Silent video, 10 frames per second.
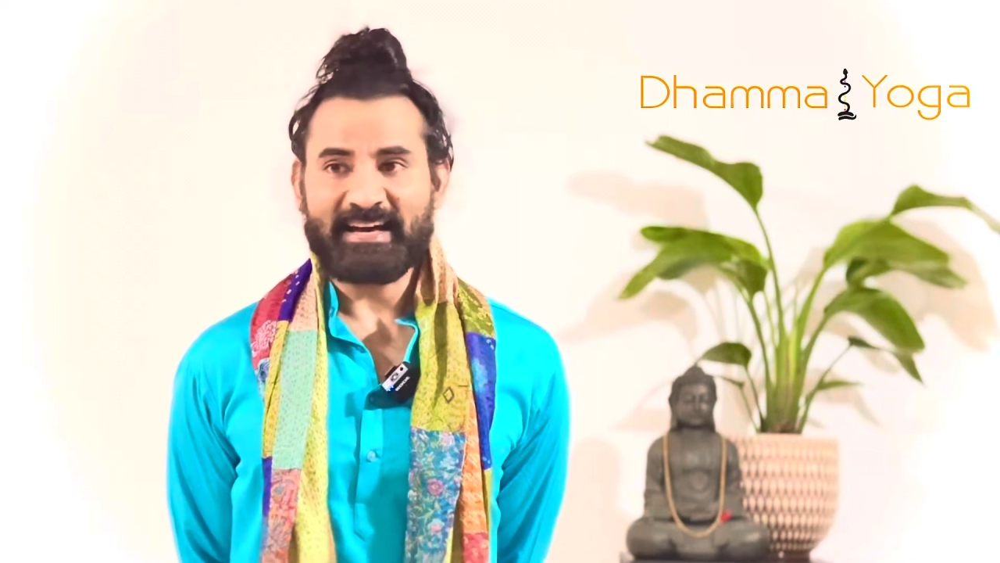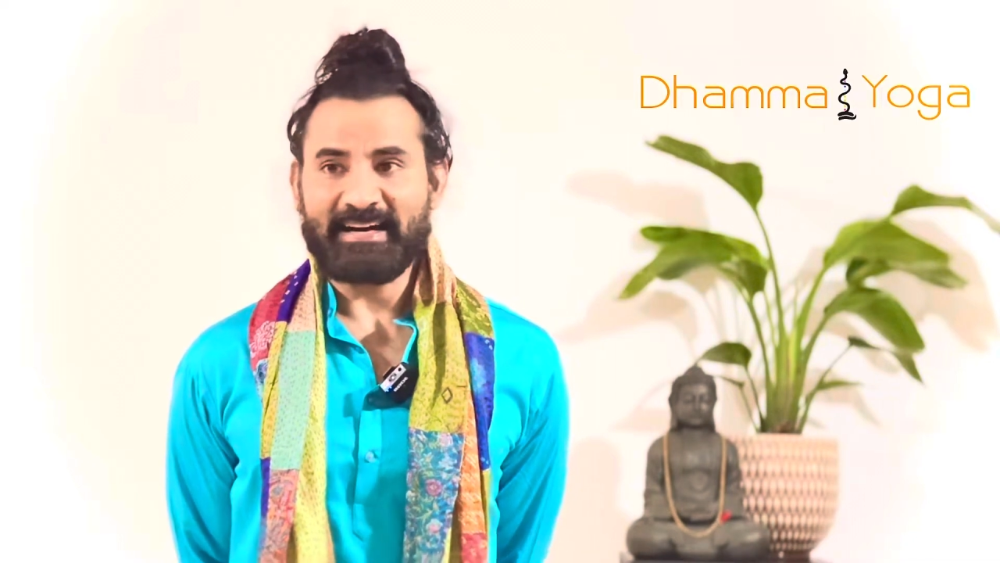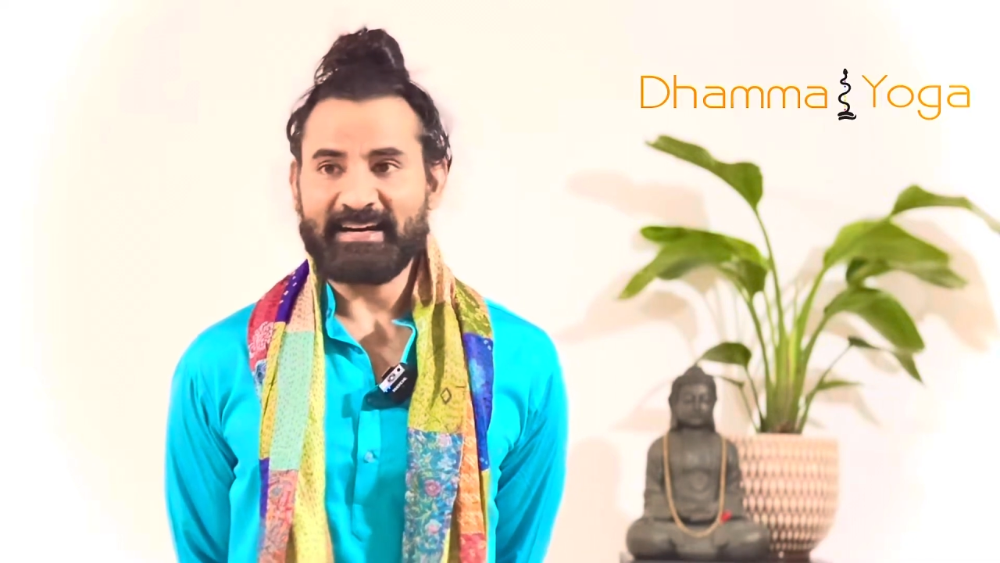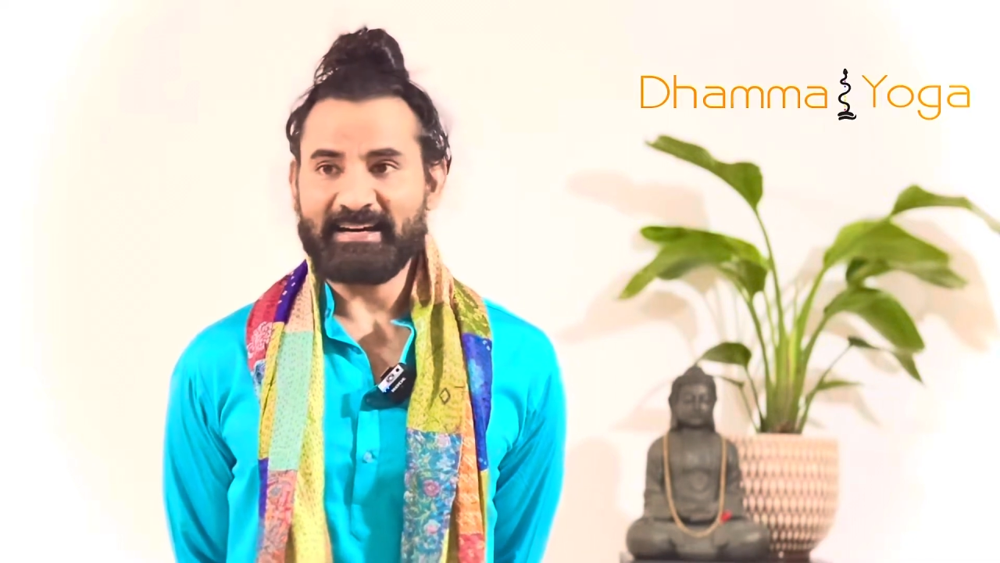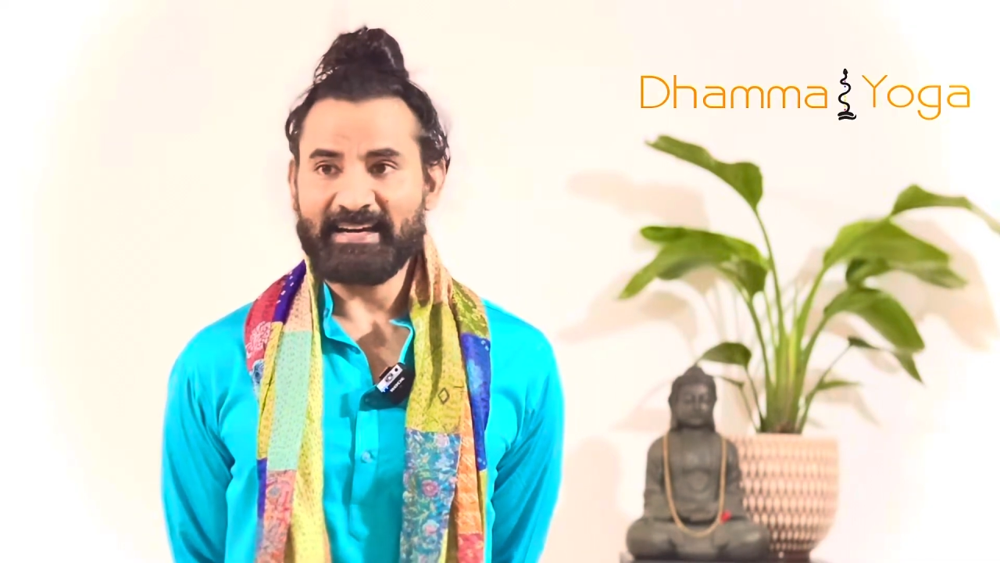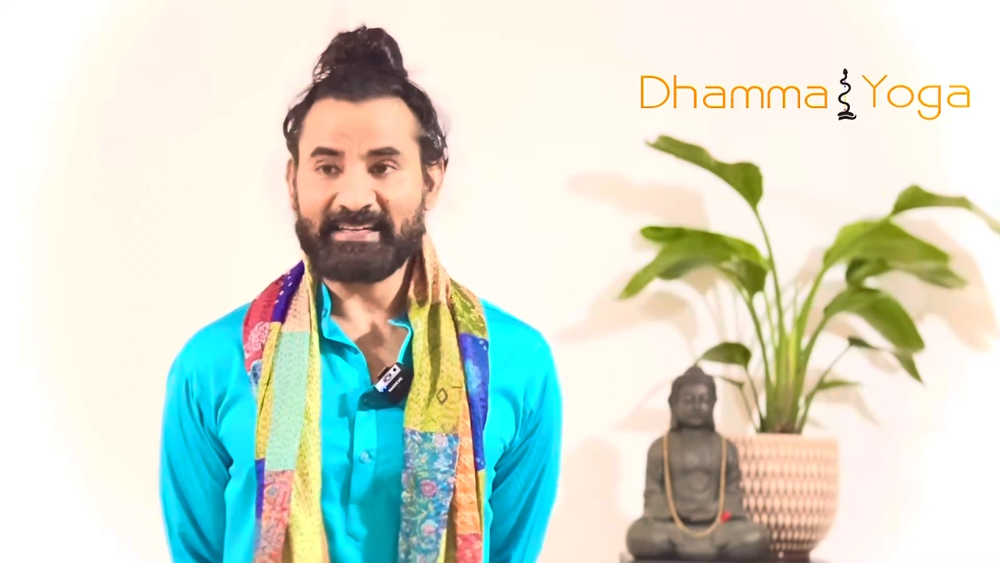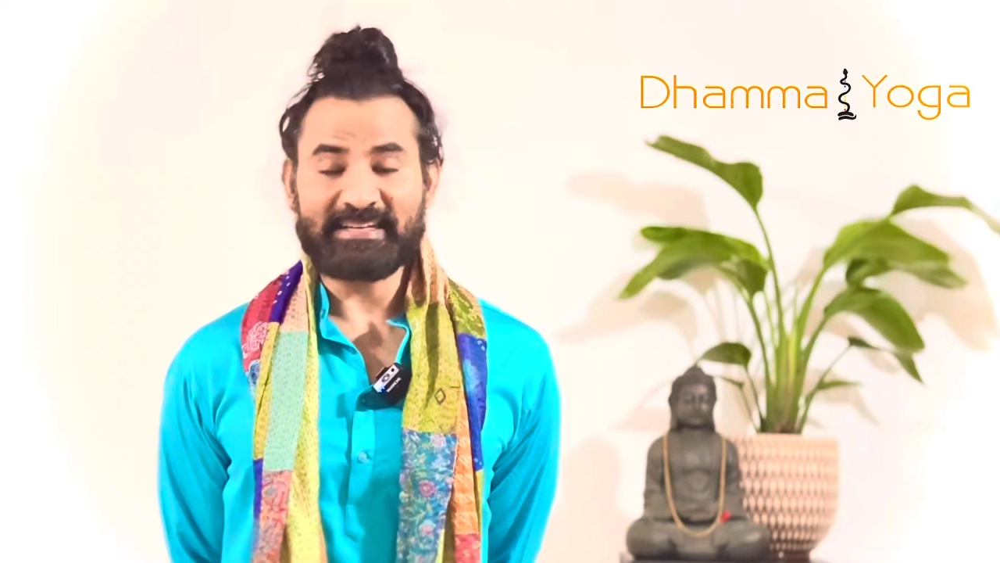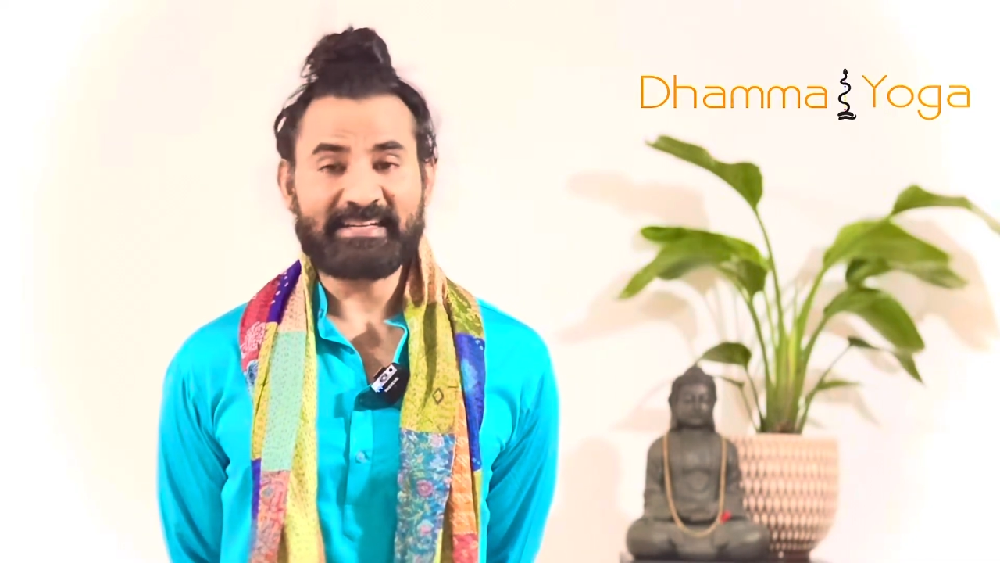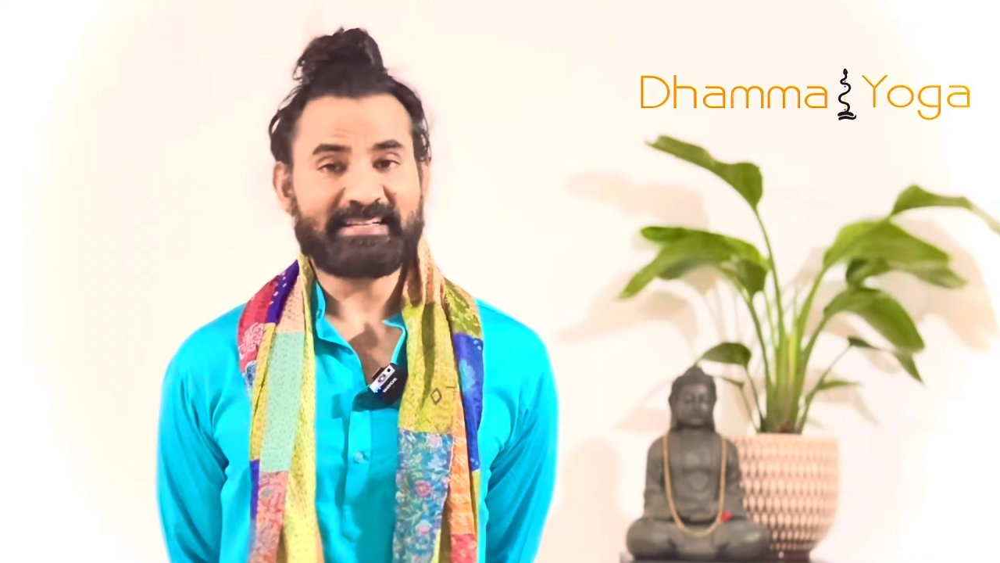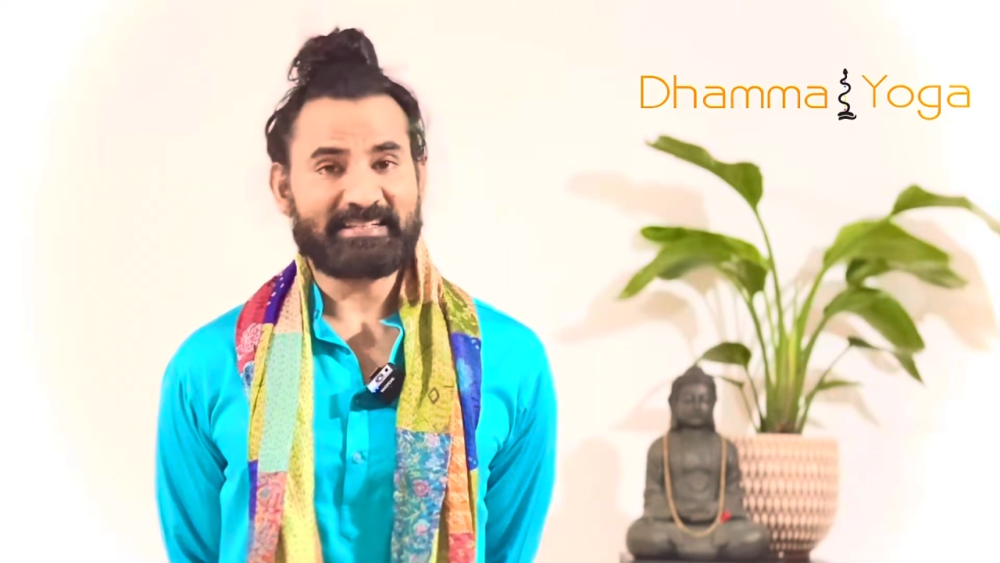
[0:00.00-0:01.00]

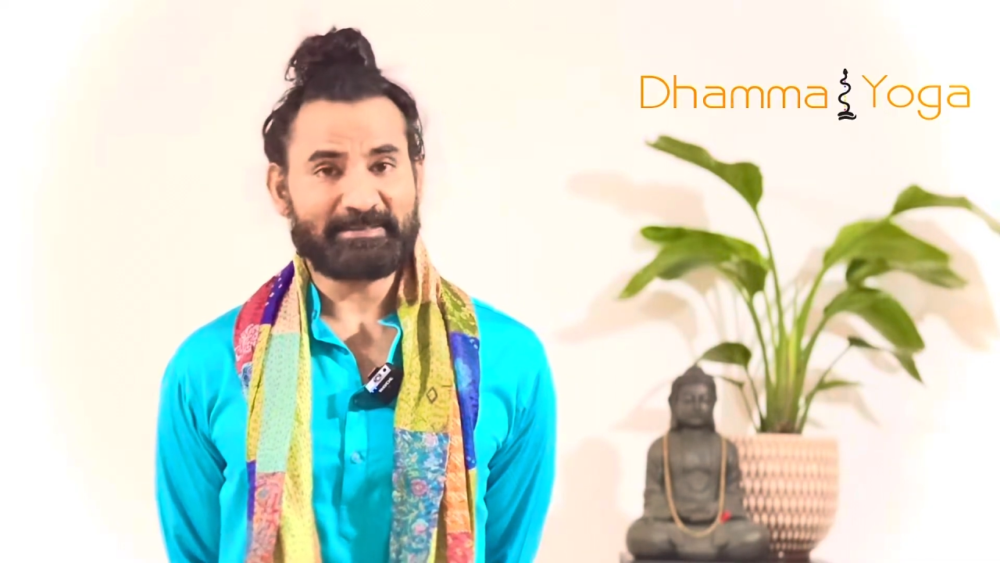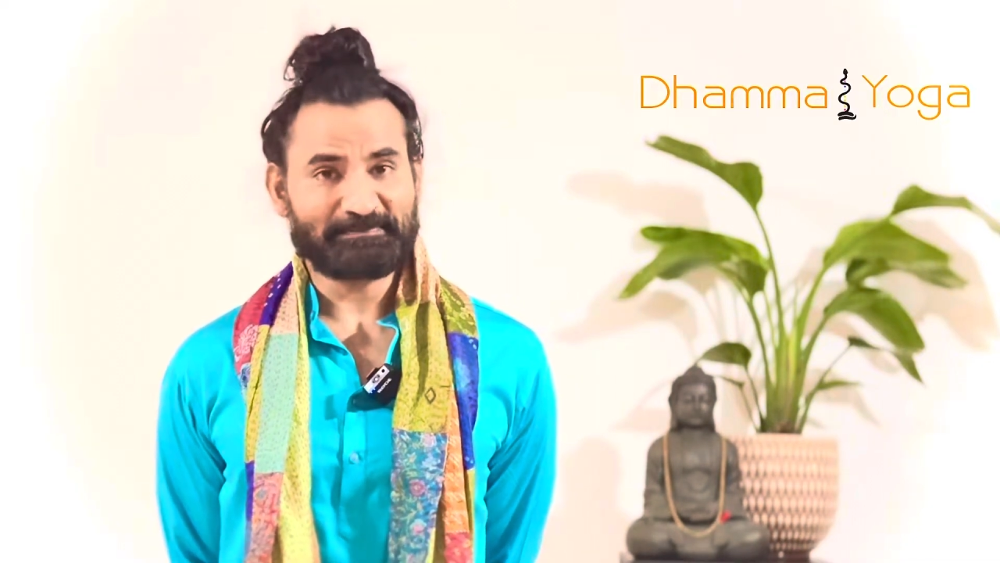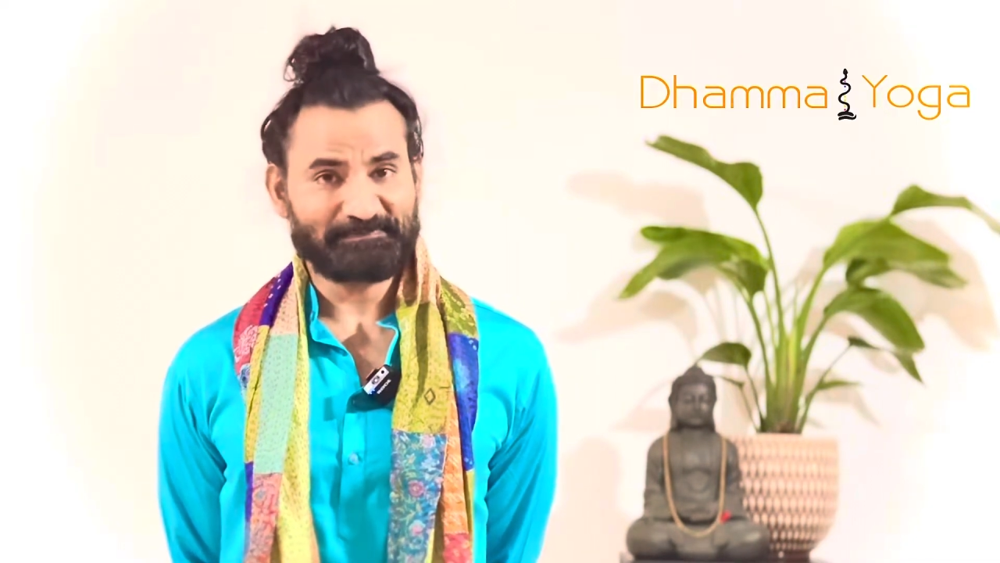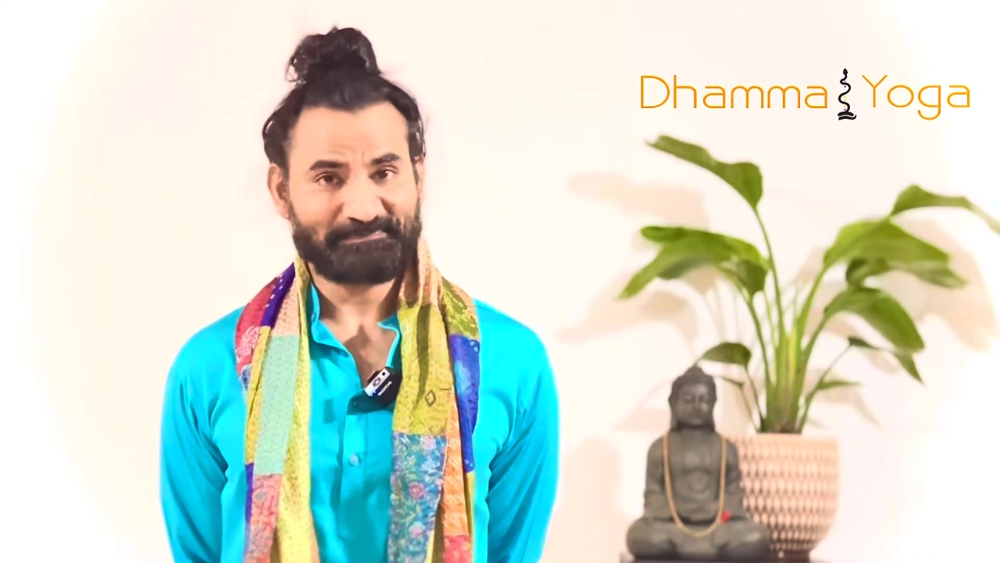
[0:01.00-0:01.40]
echinacea.